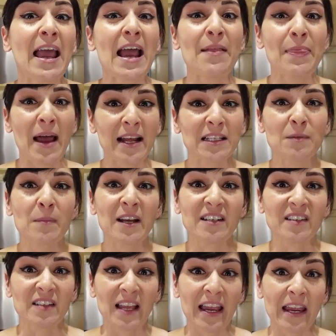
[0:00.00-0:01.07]
And that's my
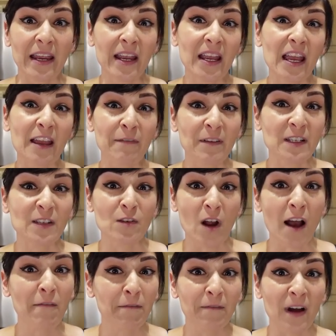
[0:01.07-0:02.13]
saying. If it's
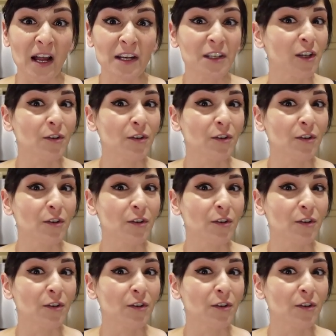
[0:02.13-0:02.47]
not fun,